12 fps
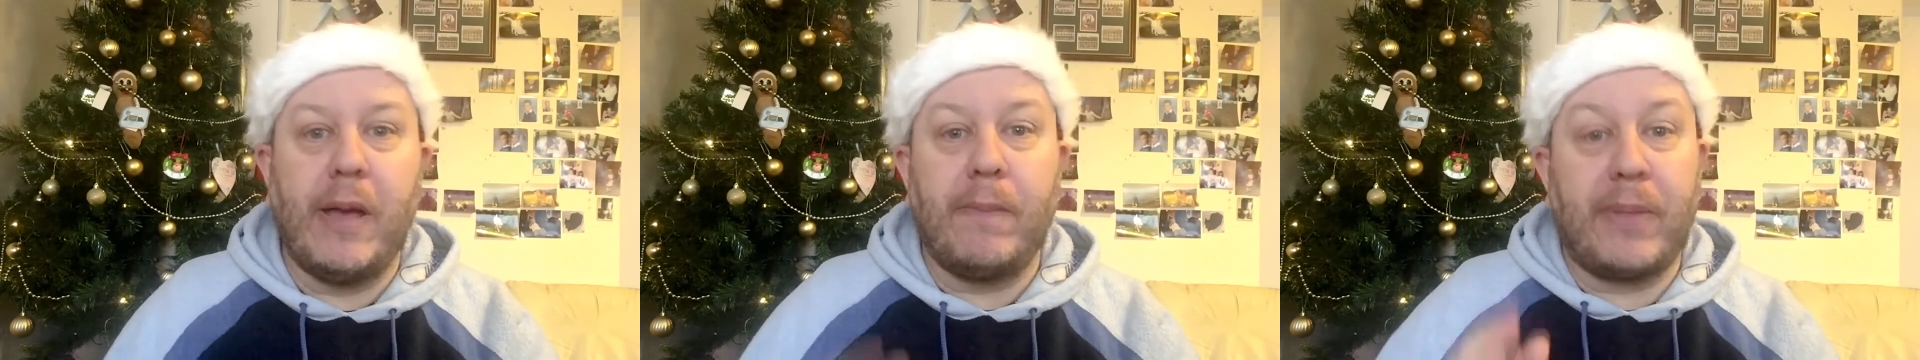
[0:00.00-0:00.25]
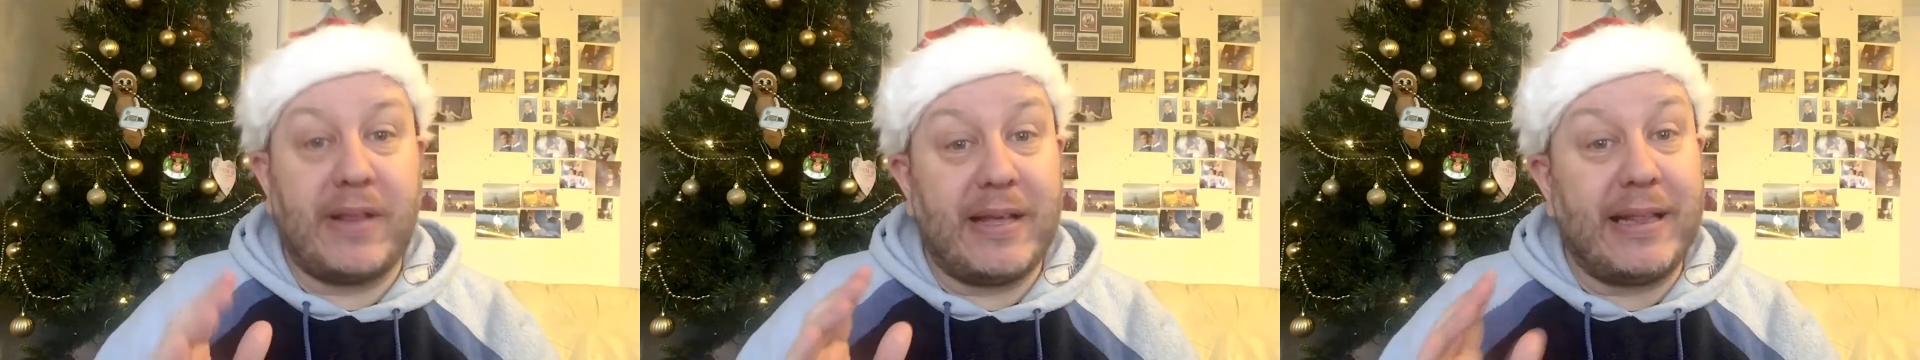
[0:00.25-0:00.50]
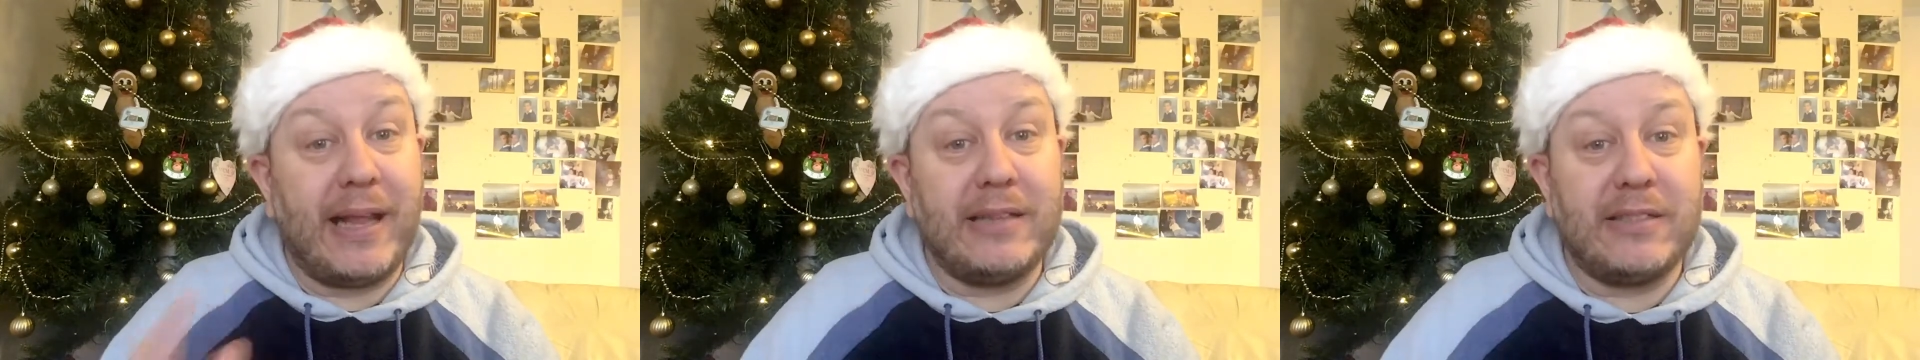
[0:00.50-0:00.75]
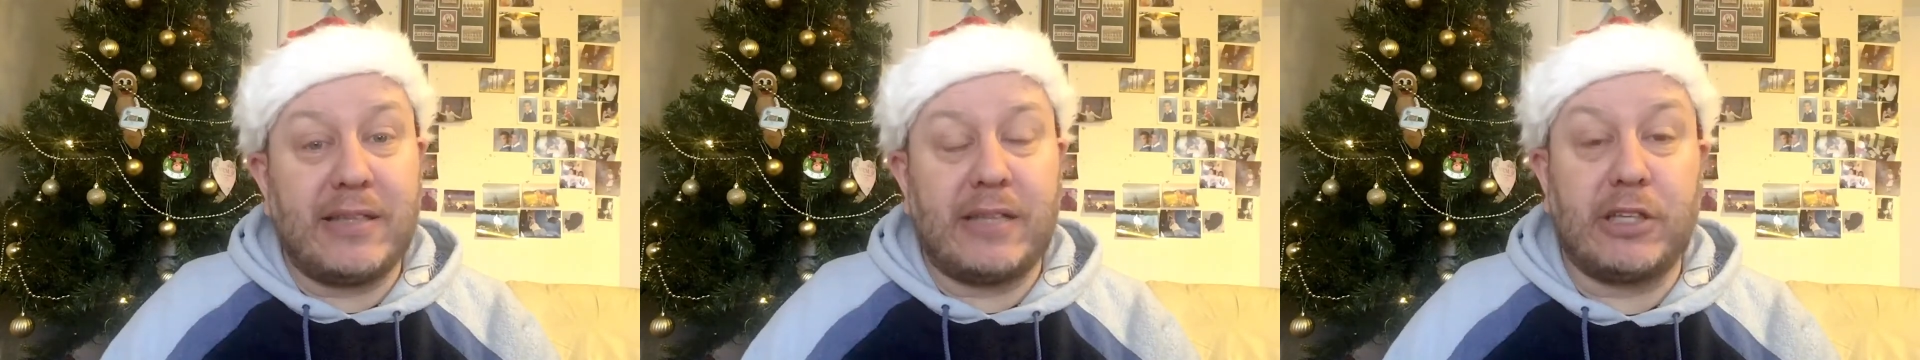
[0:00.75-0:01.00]
but in
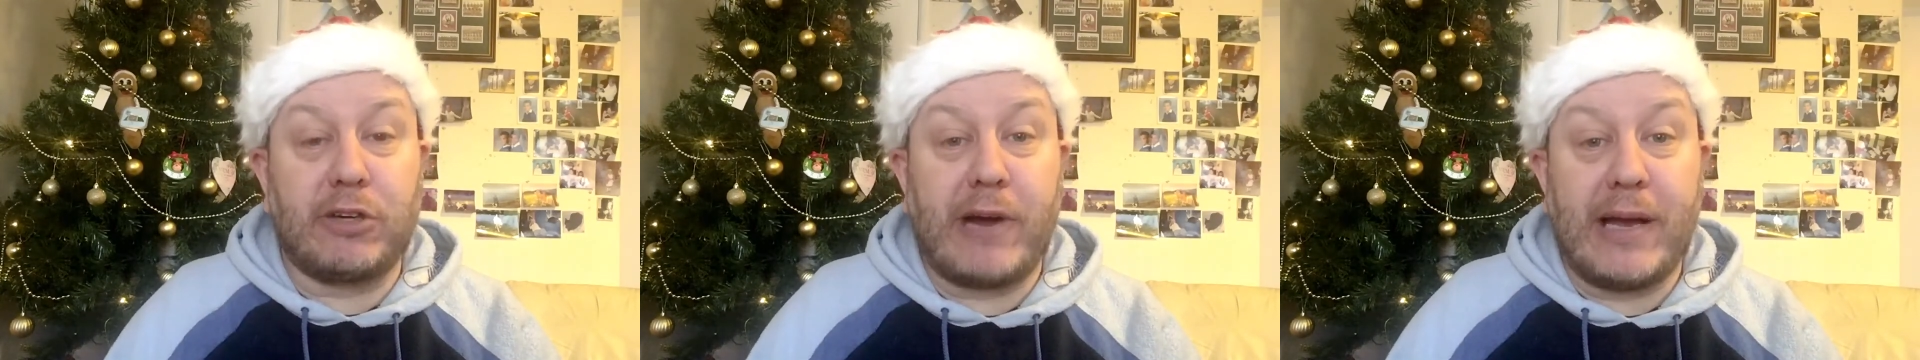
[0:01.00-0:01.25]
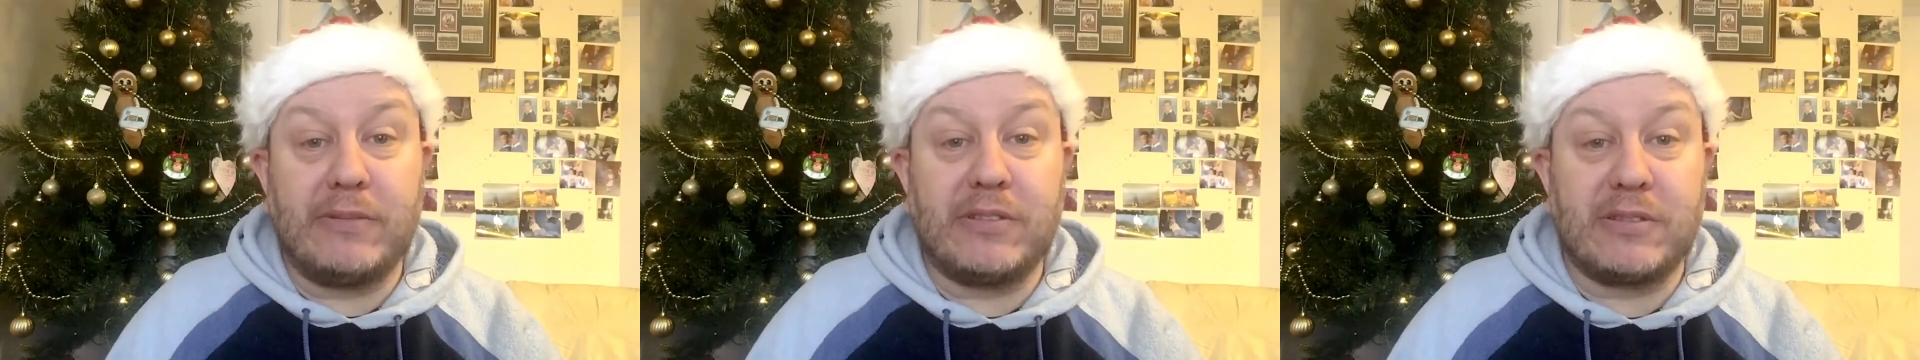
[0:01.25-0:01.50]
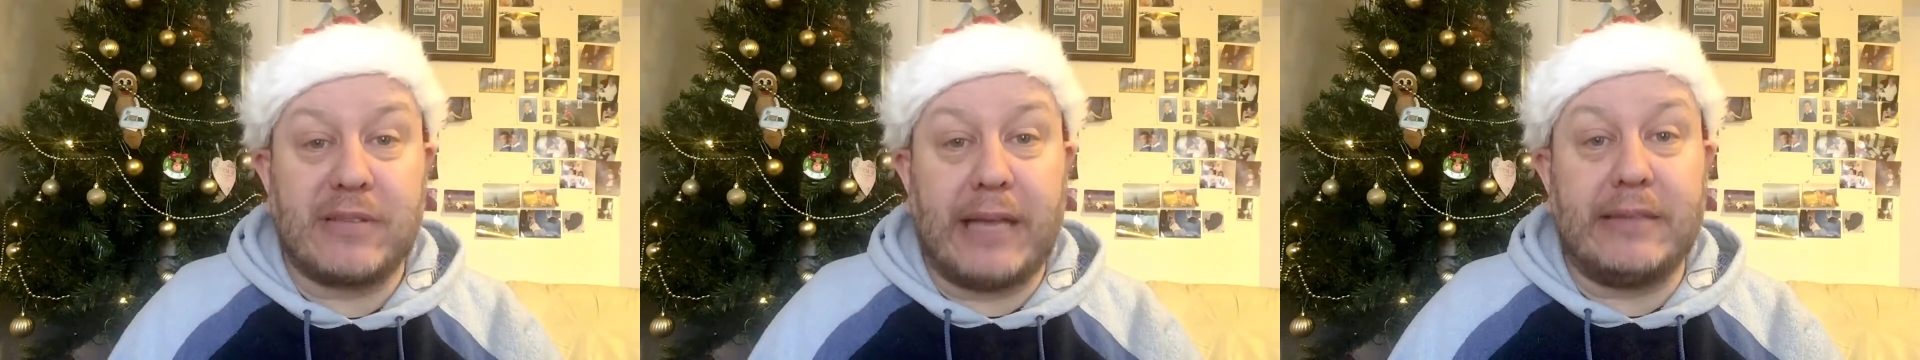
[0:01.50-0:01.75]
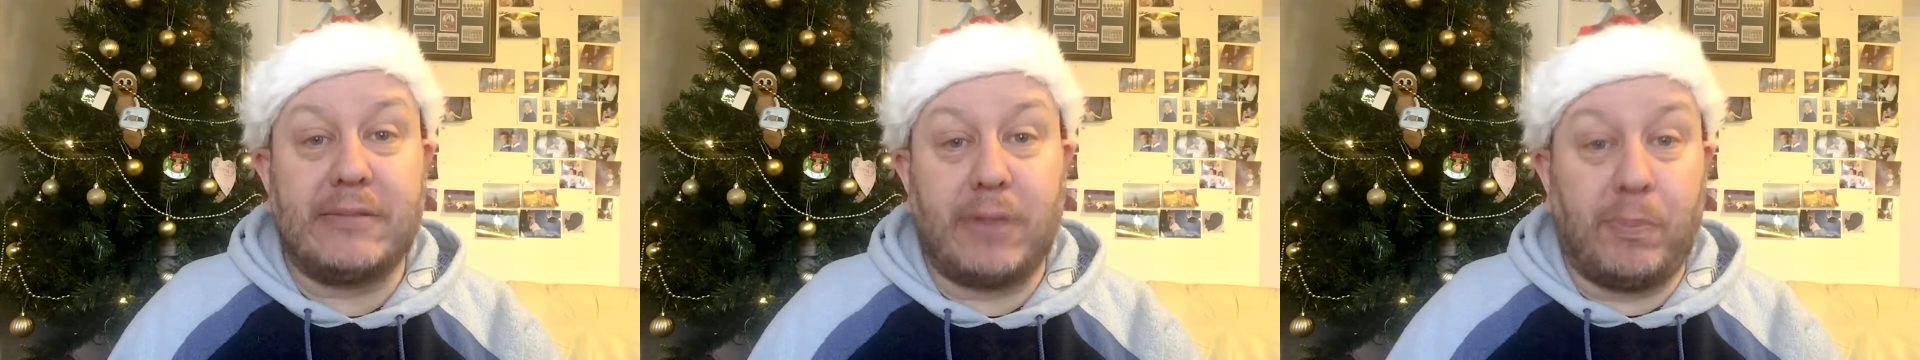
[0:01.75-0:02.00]
London Underground
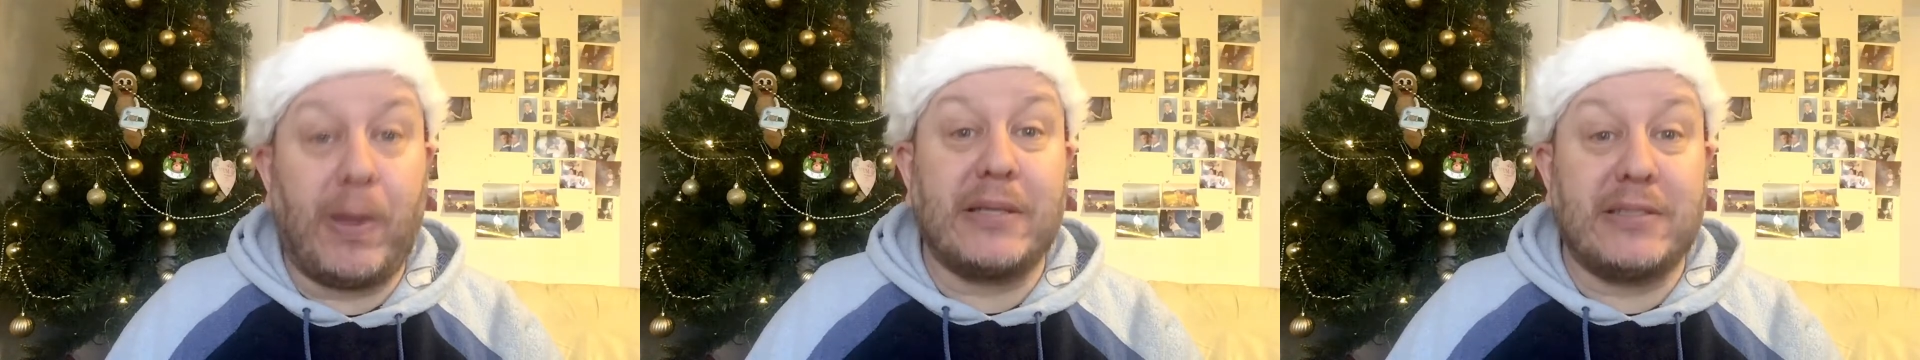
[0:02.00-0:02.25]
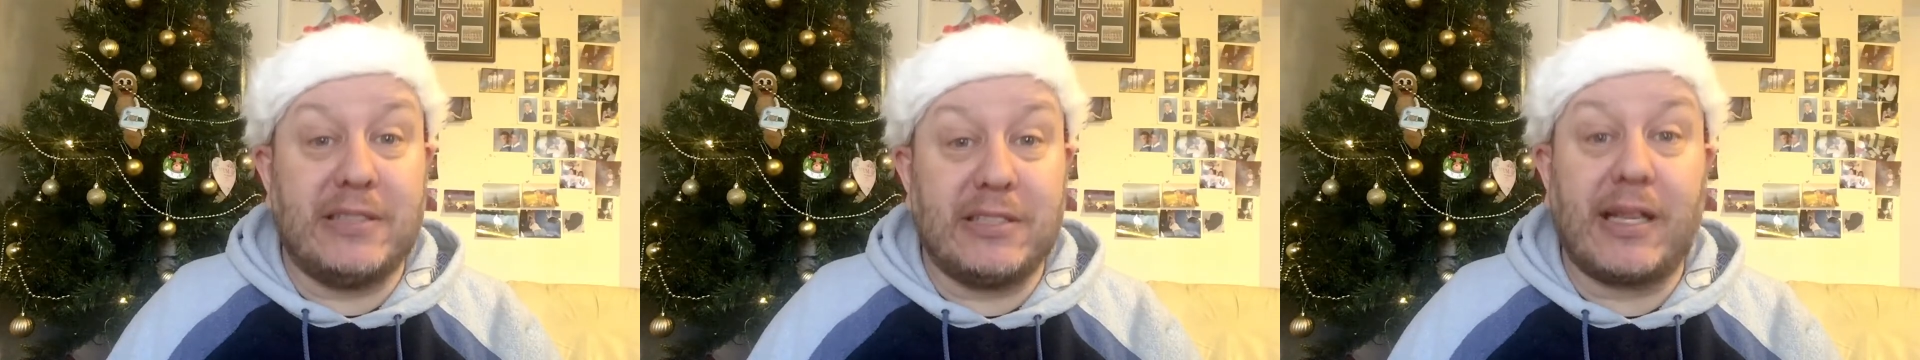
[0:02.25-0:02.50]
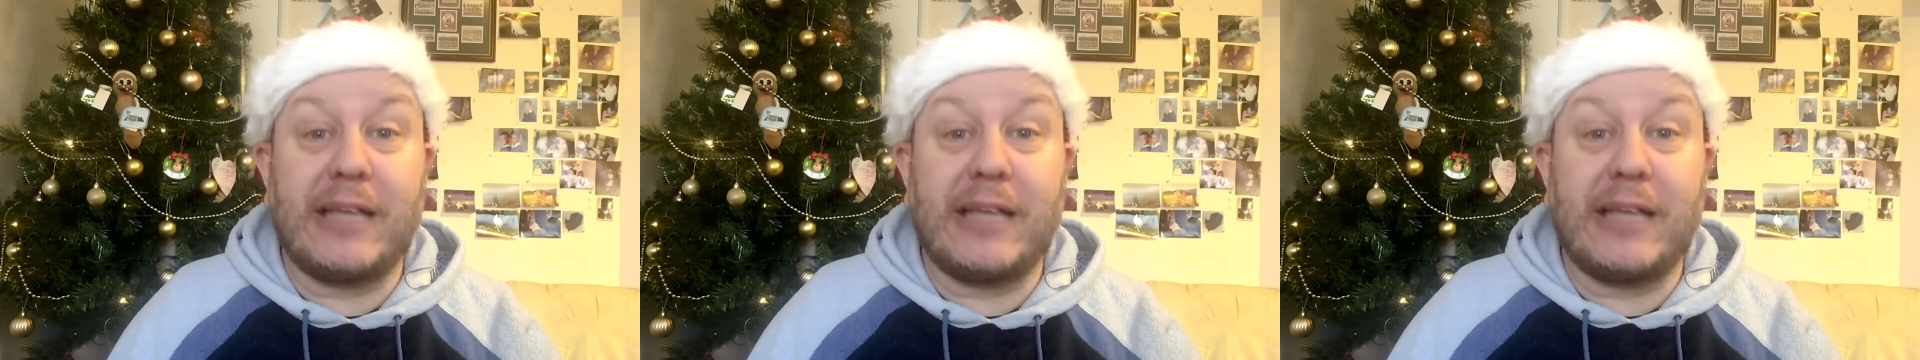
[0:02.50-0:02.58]
and the buses,